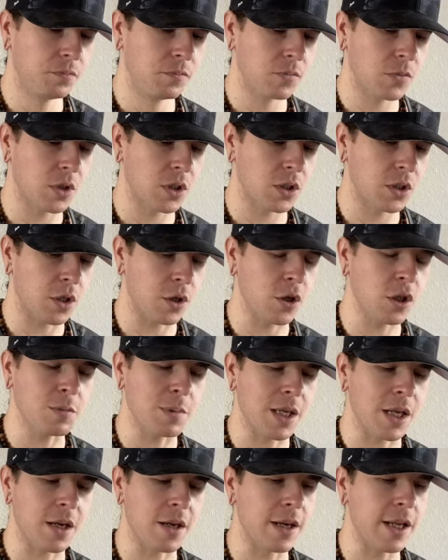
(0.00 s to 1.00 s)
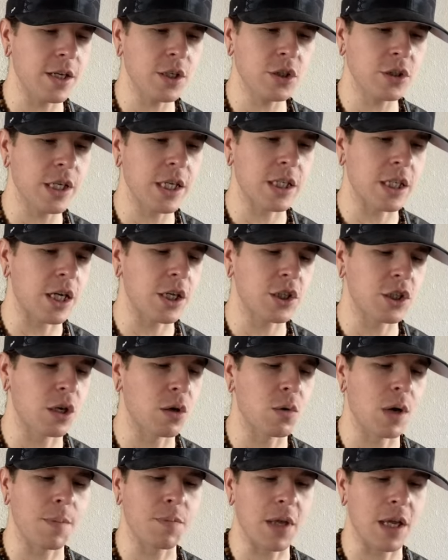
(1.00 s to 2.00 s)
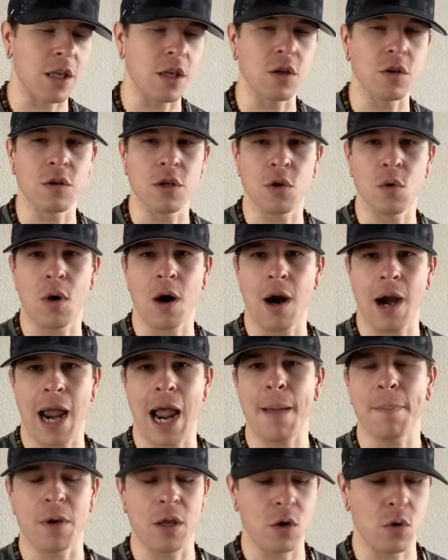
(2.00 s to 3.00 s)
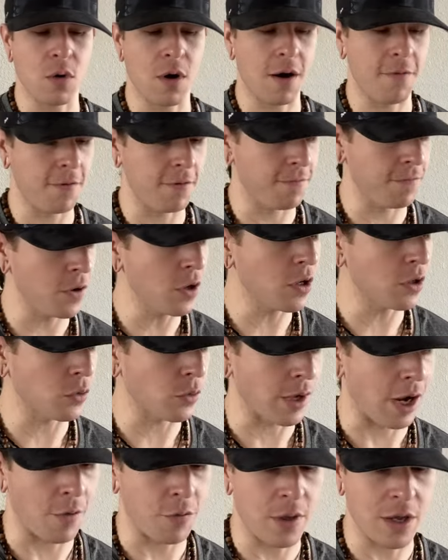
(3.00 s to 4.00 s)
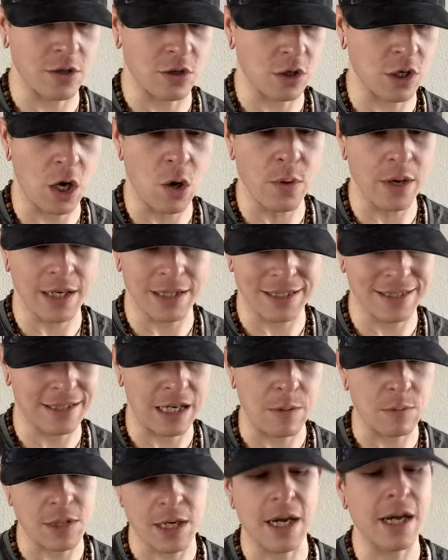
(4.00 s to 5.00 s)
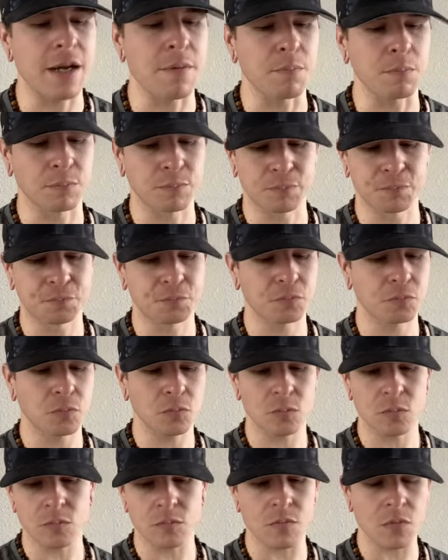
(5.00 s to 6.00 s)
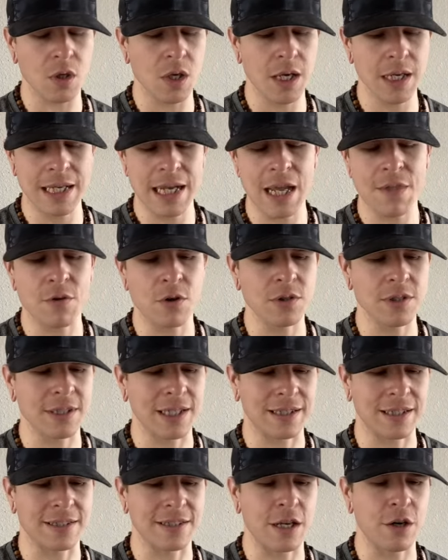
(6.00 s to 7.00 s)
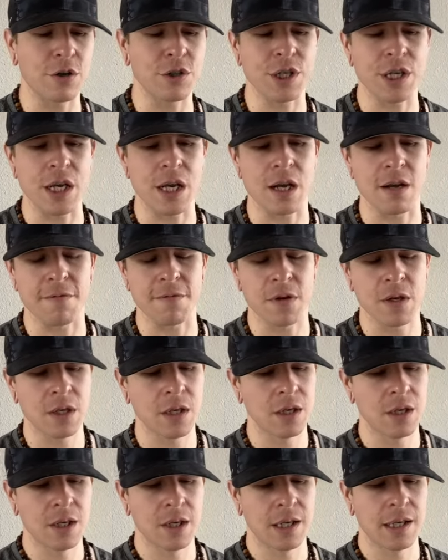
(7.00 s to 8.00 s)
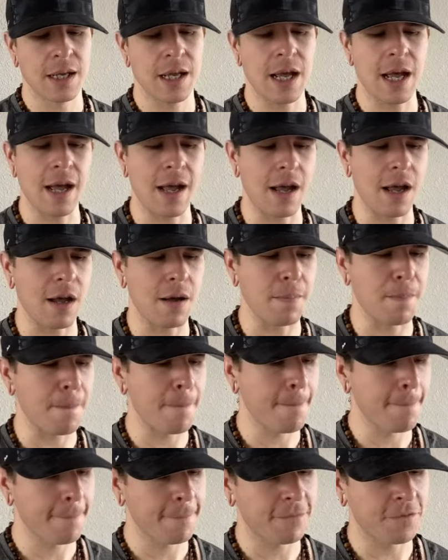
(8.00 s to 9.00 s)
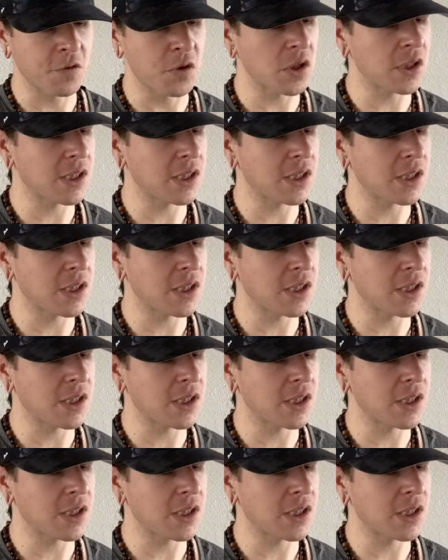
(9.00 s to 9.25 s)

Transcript: Excuse me. And initially, it does show up that you are happy, you are fulfilled with how things are going. At the same time, again, there's like this energy of... for